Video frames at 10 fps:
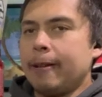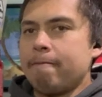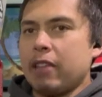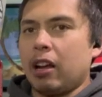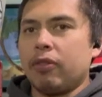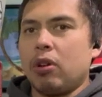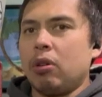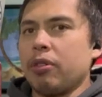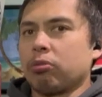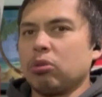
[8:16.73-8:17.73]
Now, of all
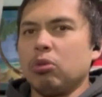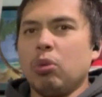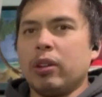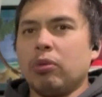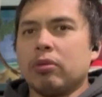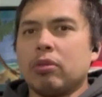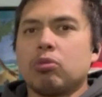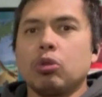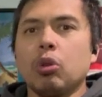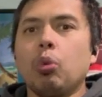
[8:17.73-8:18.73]
the
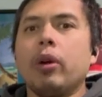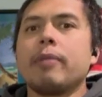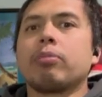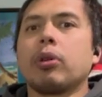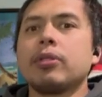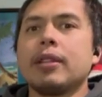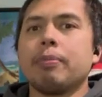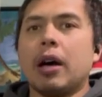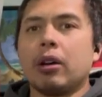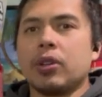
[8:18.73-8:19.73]
Rule 1 protein
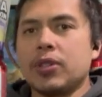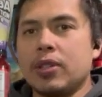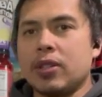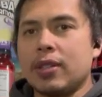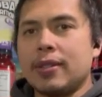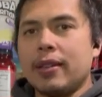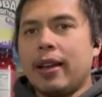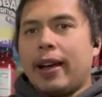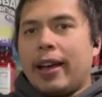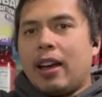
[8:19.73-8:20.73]
powders, as you can see,
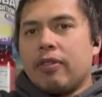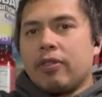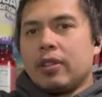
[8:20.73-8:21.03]
I have,